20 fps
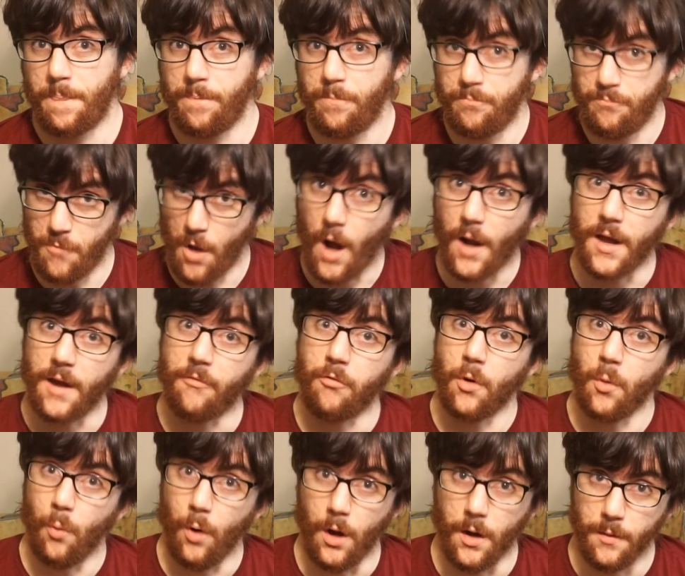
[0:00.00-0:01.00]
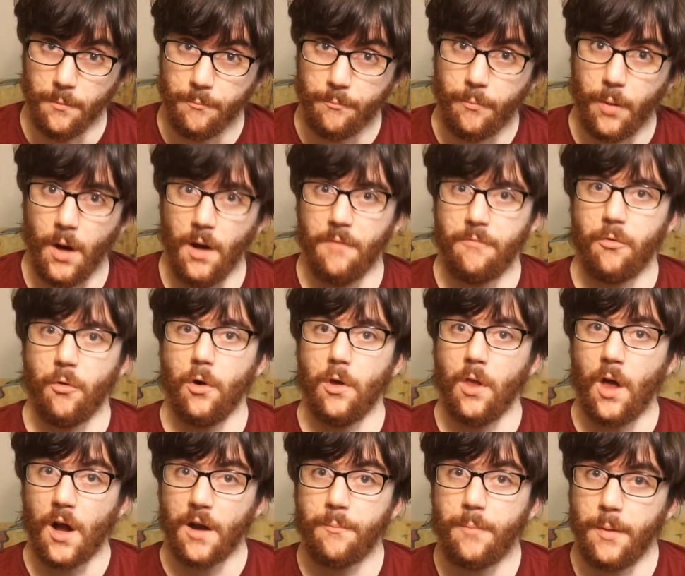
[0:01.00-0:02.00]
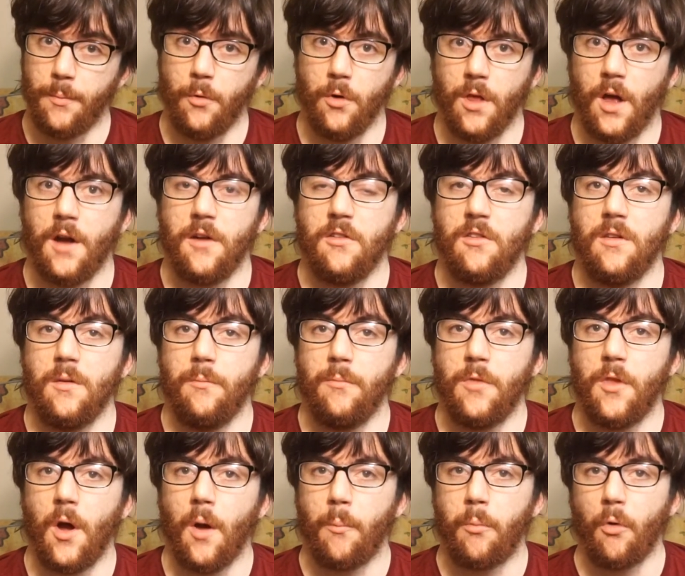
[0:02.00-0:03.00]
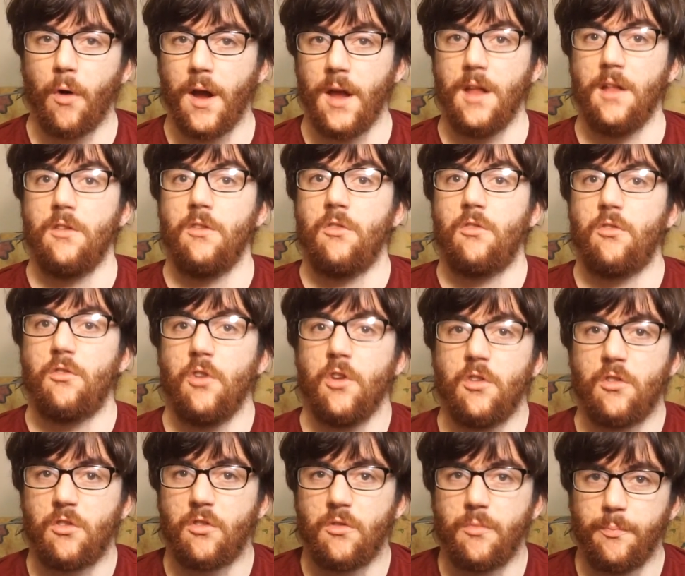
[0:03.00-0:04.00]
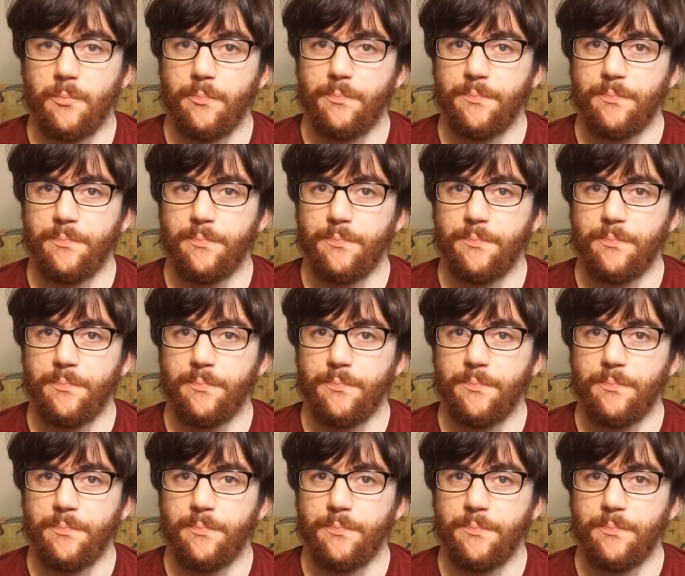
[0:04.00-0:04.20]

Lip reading: Not everyone, but for a lot of people with autism, their brains just,